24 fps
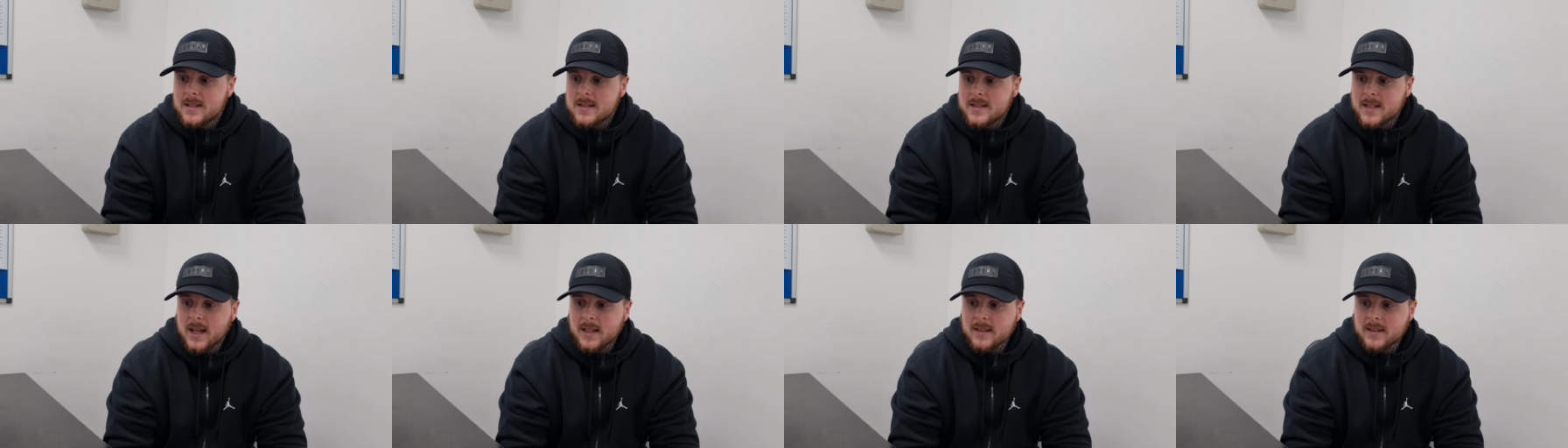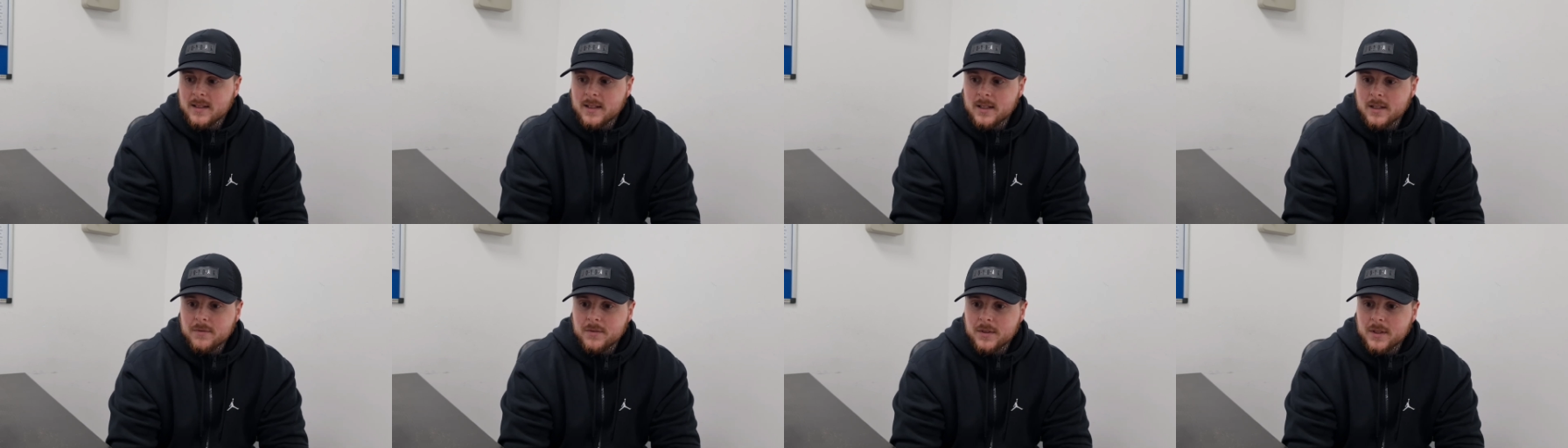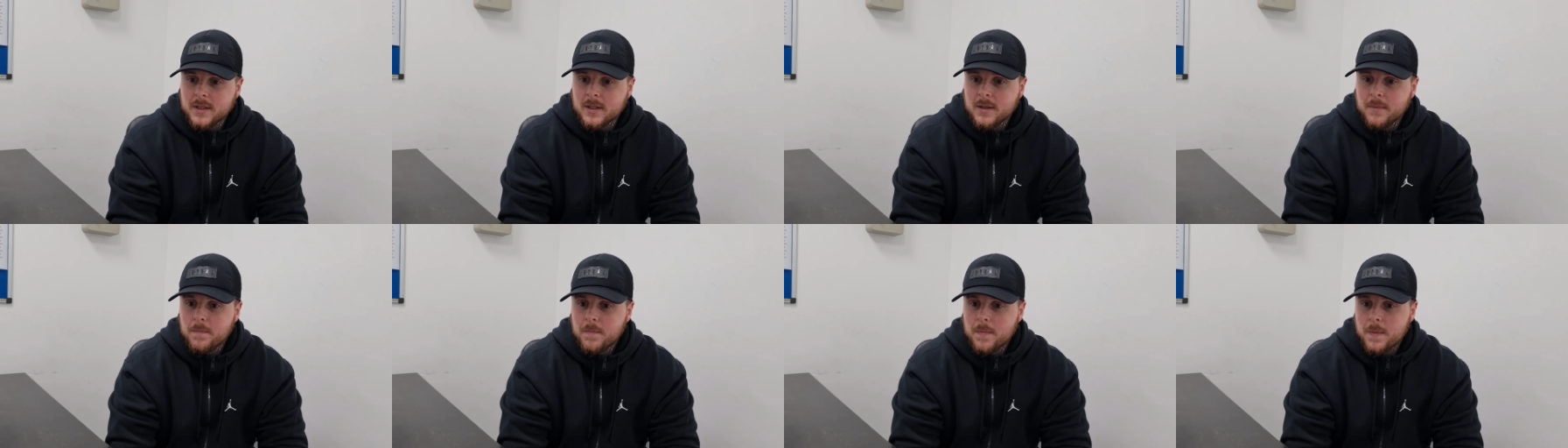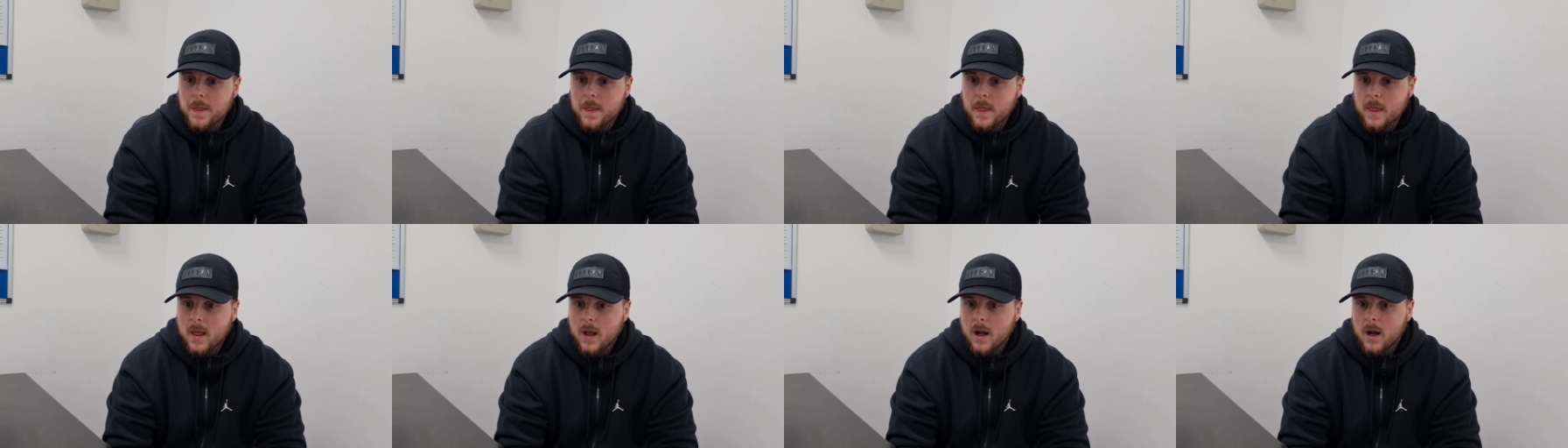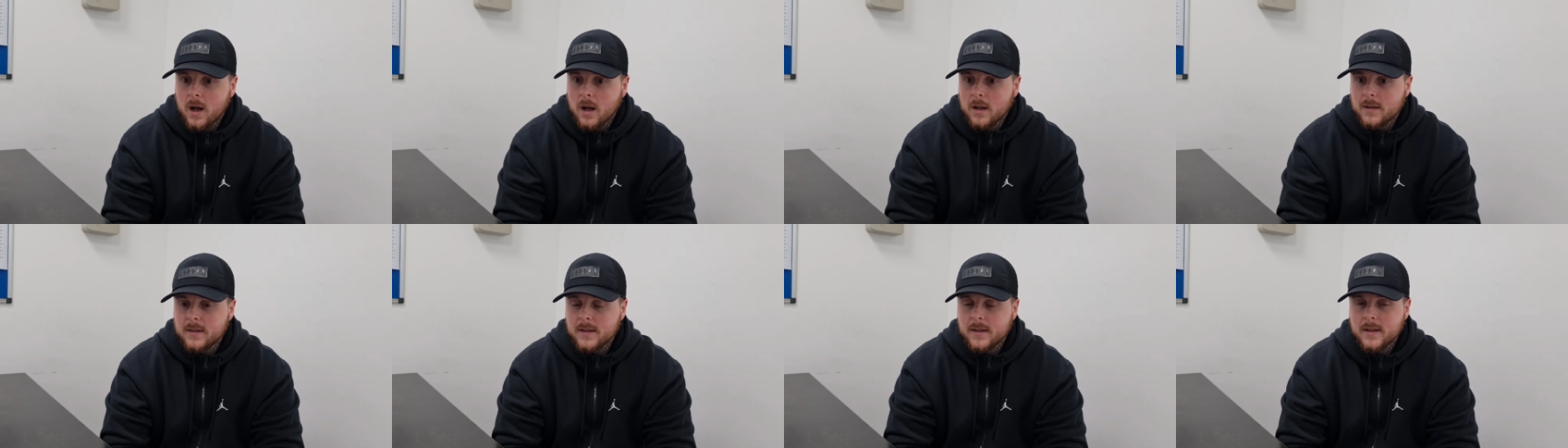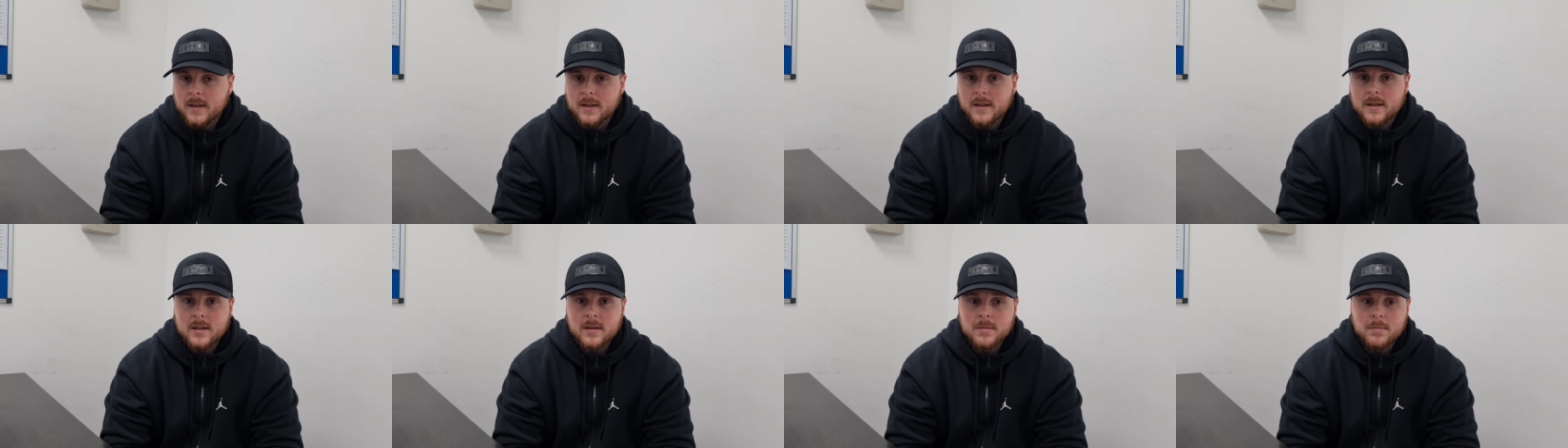Saturday evening, I
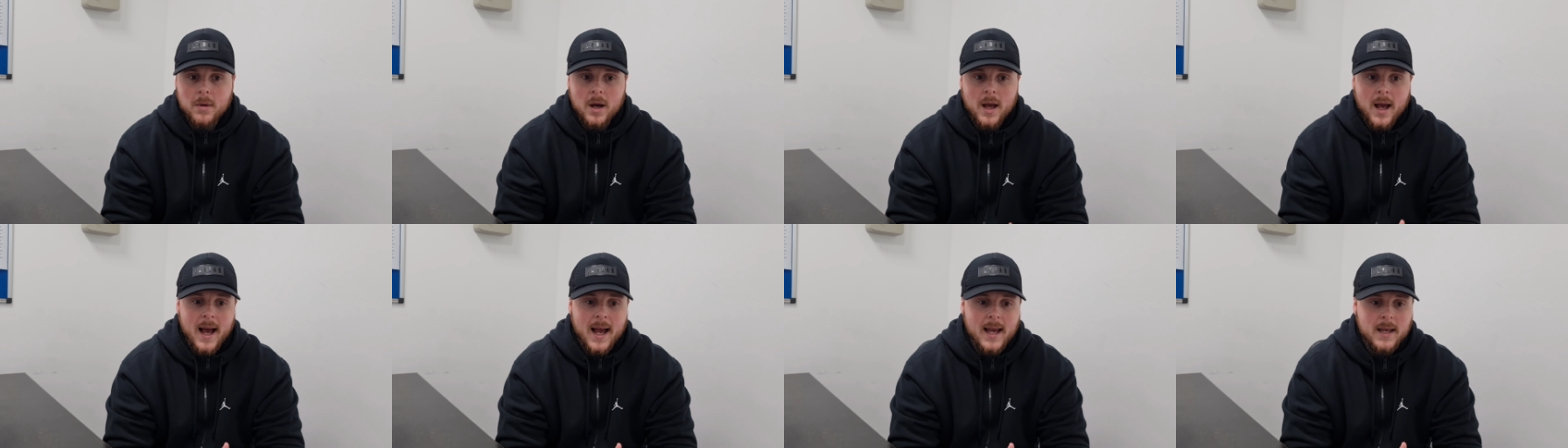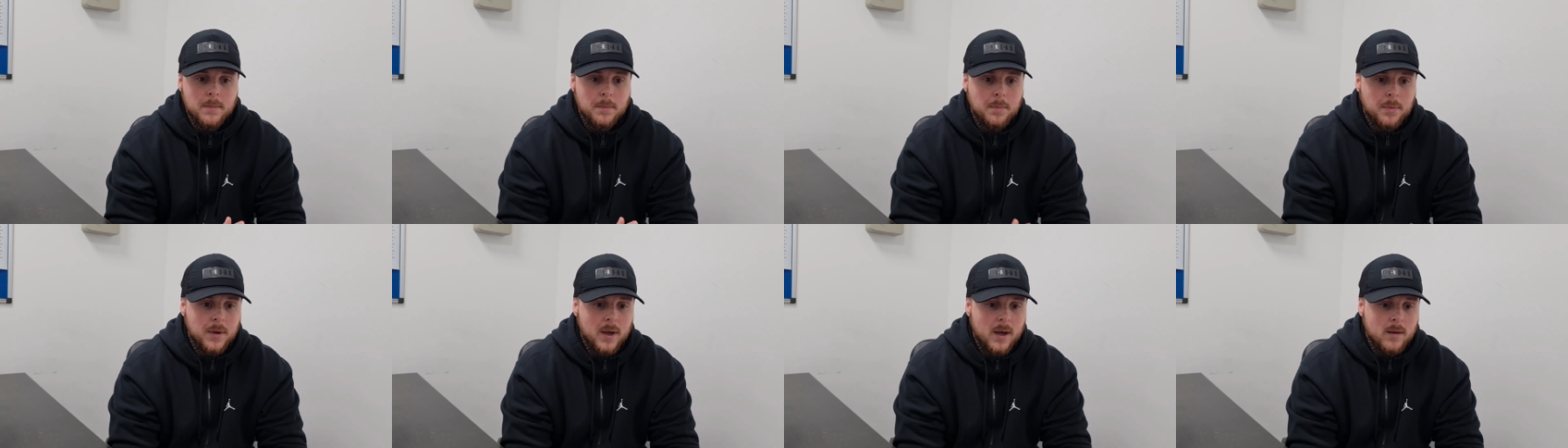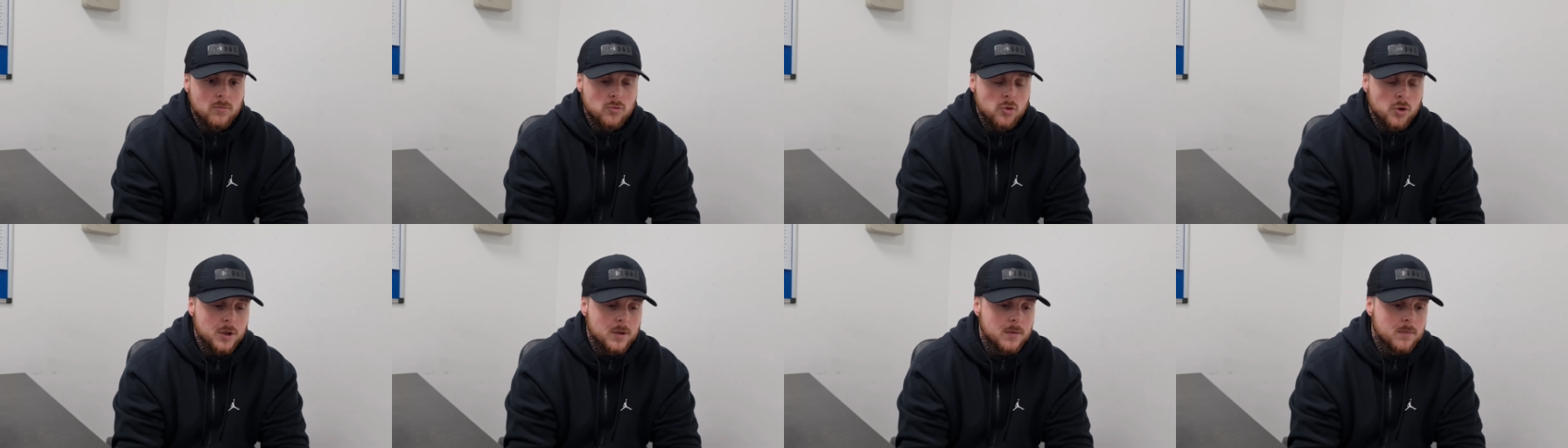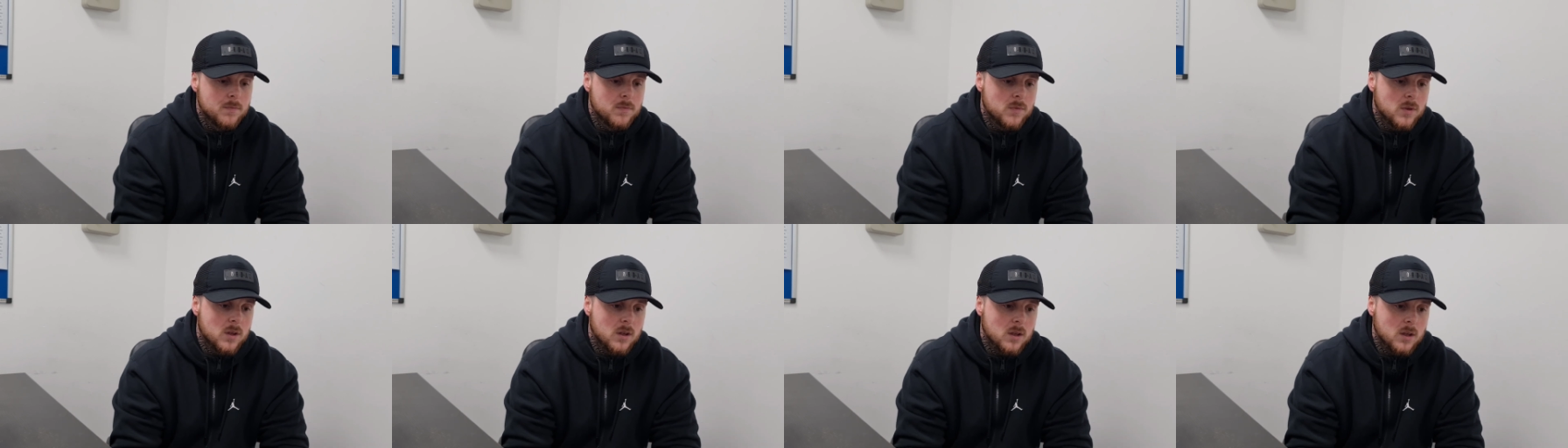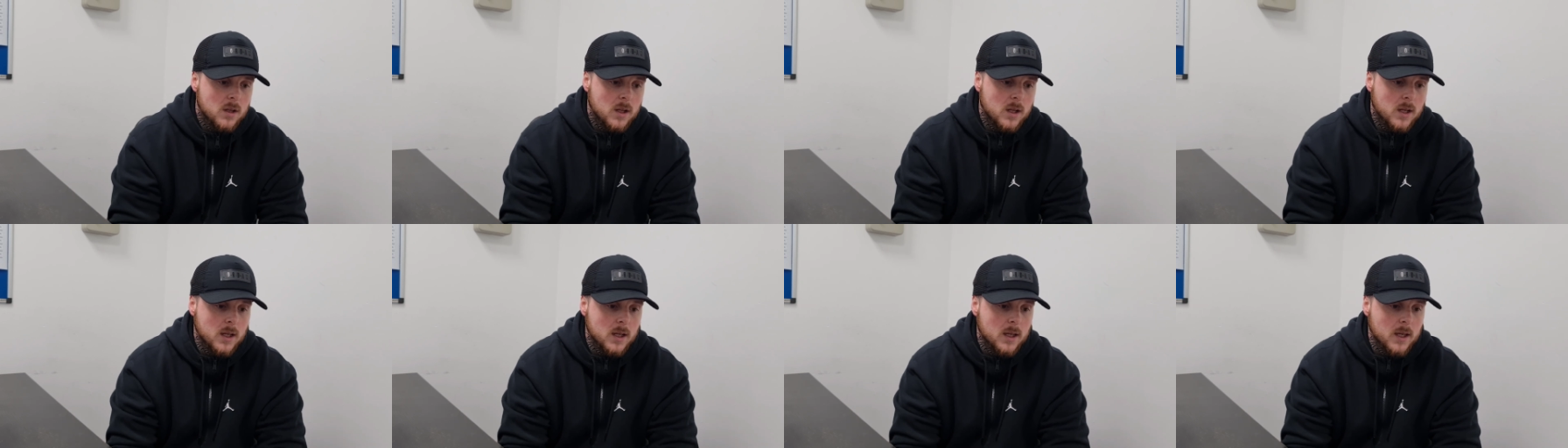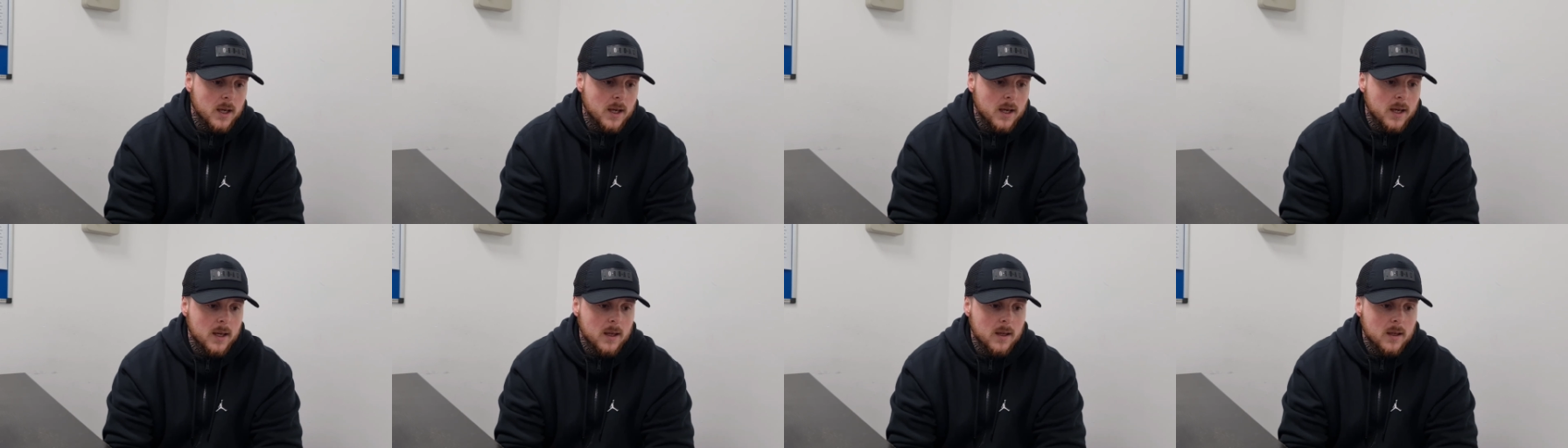did my 8 pm run,
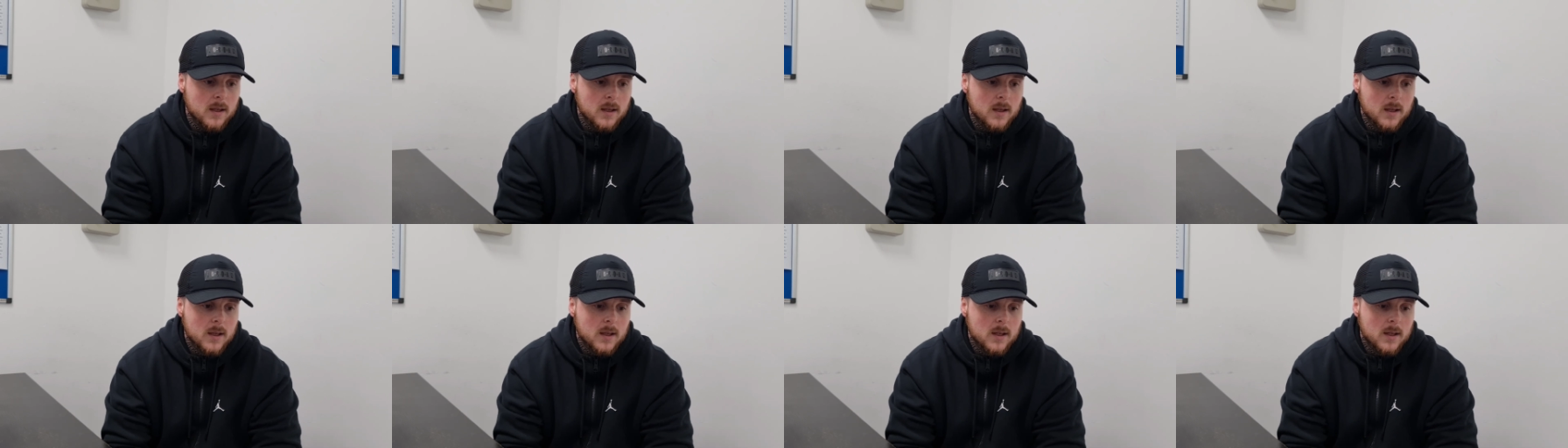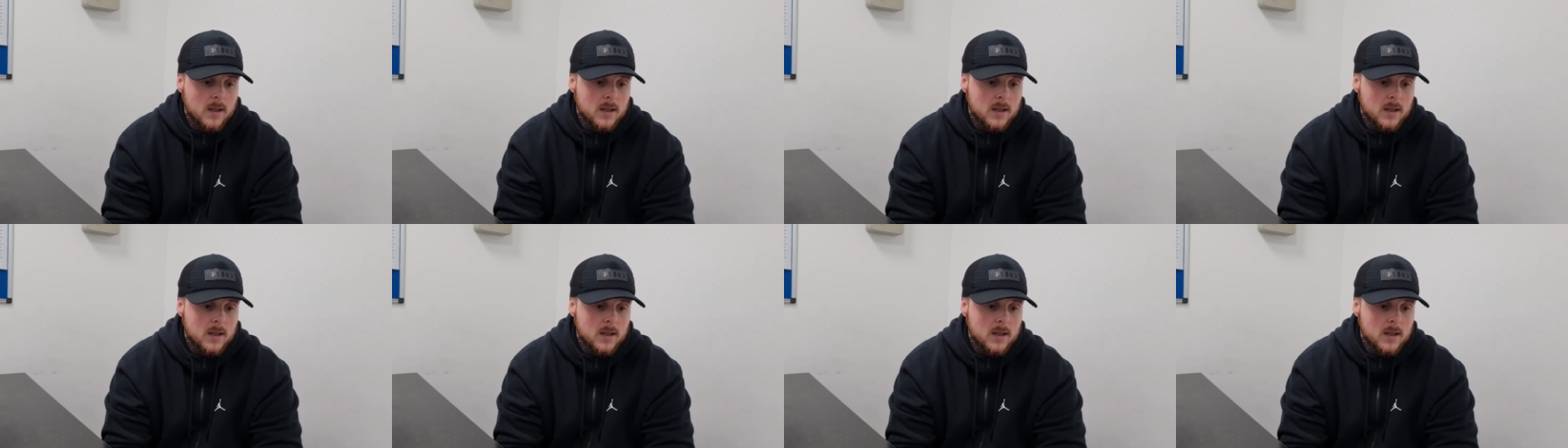okay?